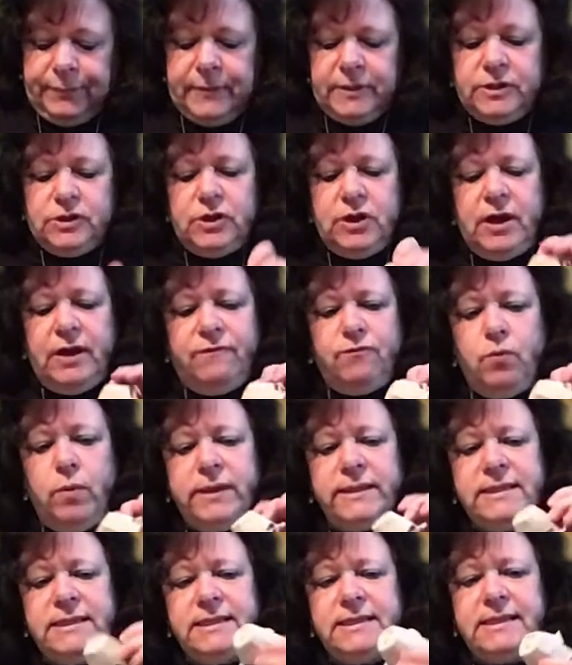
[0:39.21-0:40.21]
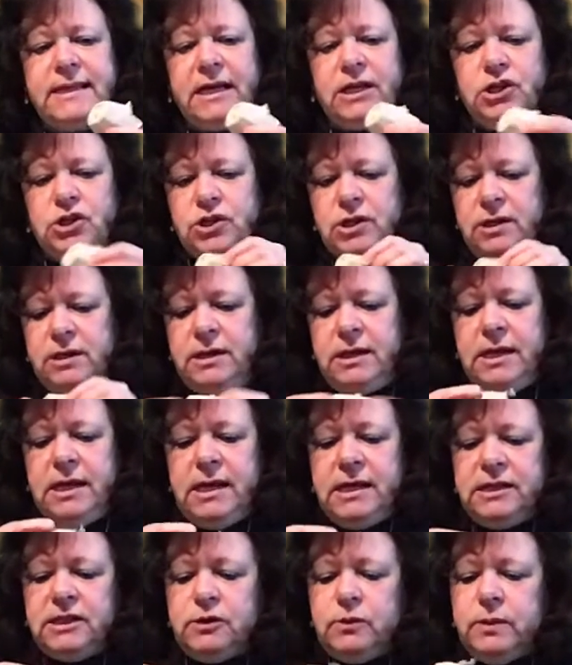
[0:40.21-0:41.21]
So you have one section.
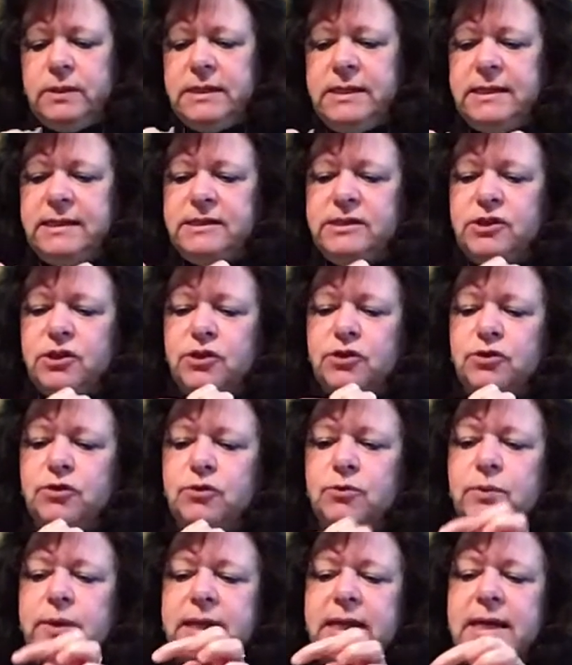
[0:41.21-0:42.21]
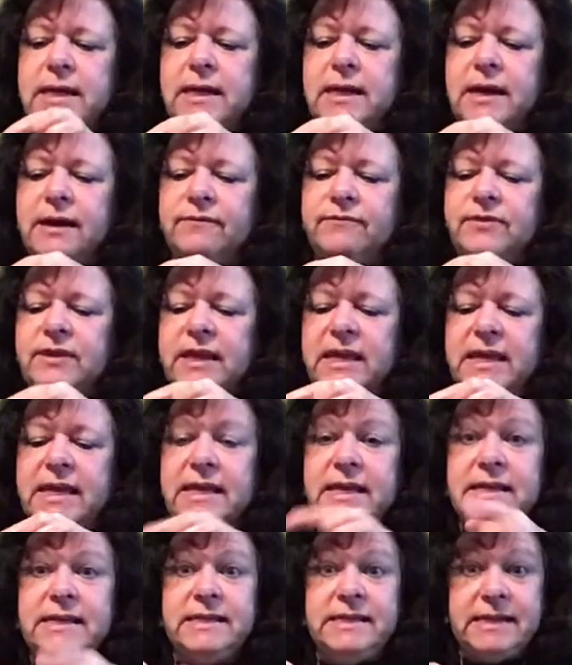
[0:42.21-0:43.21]
So it needs 3 of the
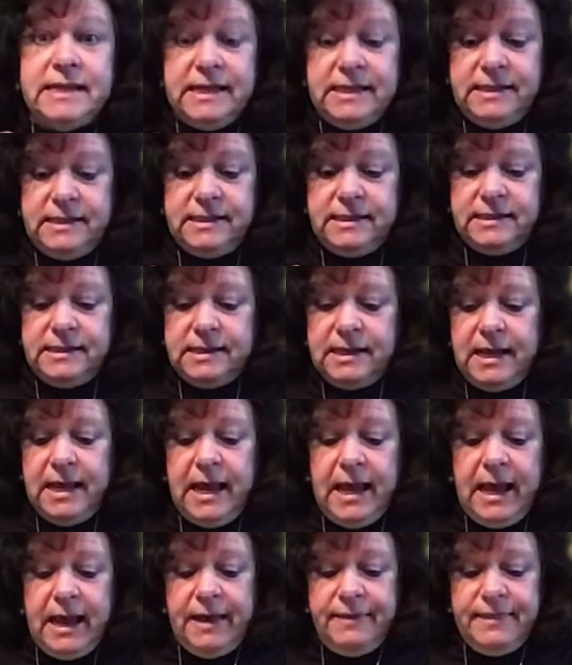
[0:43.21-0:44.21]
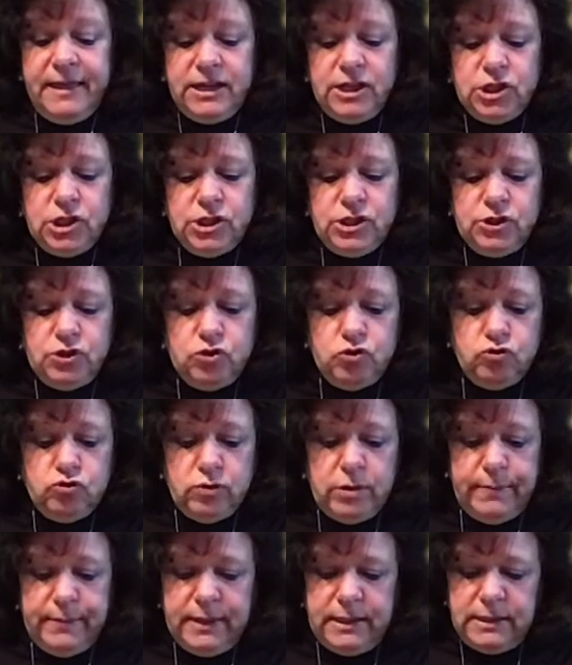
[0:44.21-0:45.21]
indents. And then just
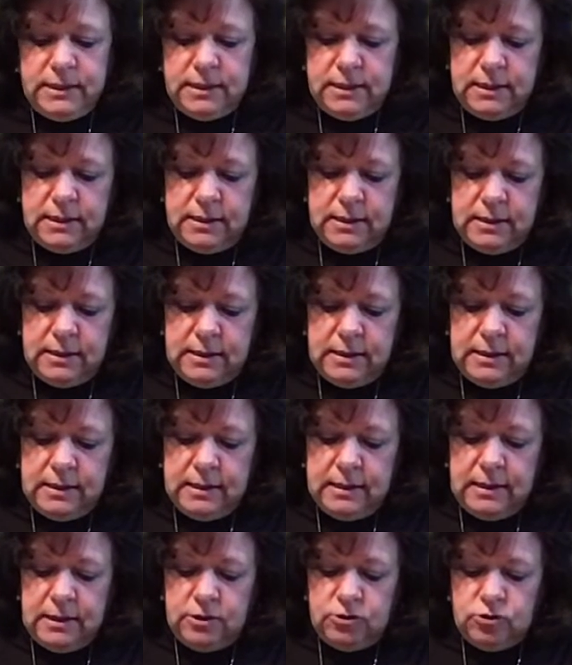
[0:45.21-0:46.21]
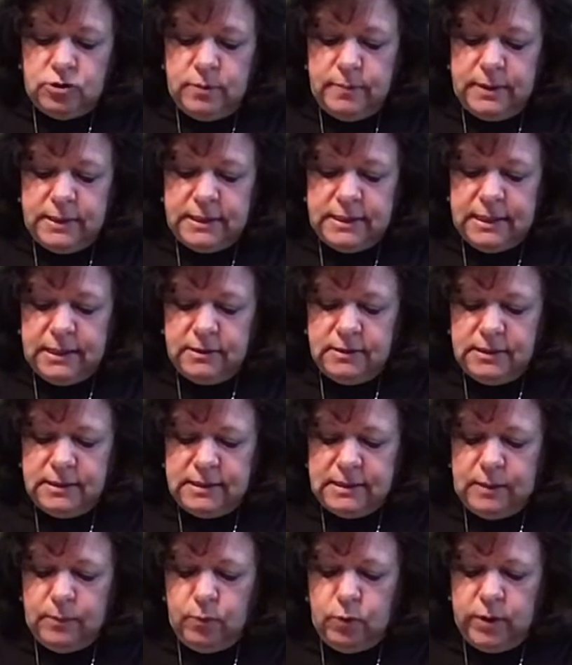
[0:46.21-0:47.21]
trim it. Trim it down
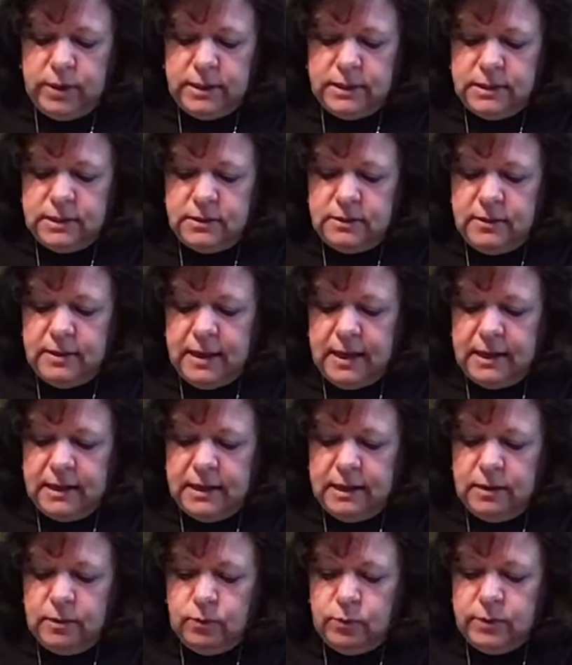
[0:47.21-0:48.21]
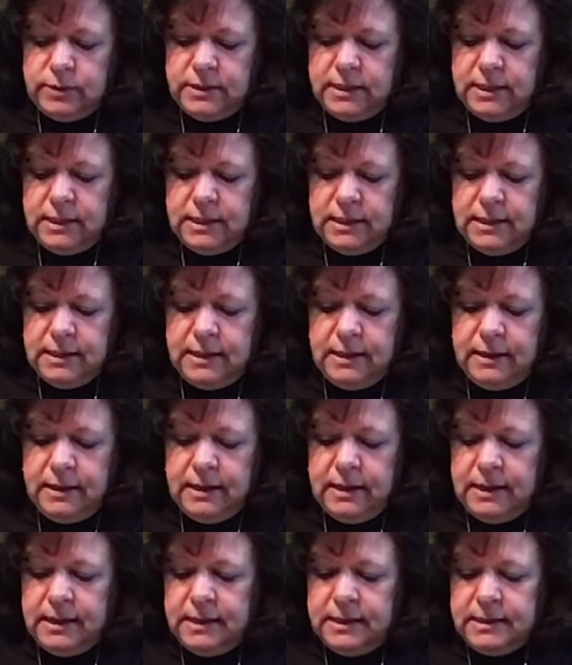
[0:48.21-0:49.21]
somewhat so that it would
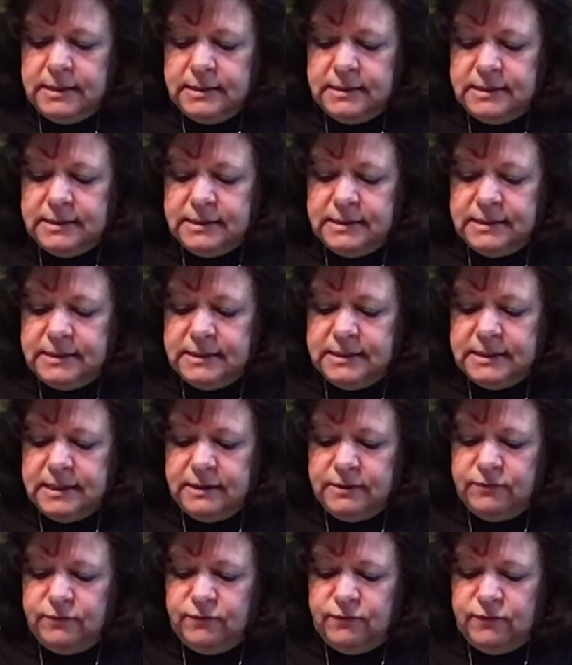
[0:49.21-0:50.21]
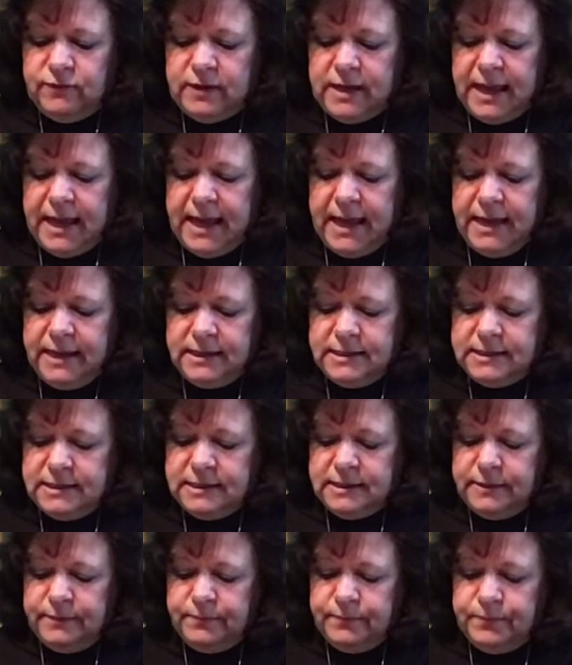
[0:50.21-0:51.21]
sit flat.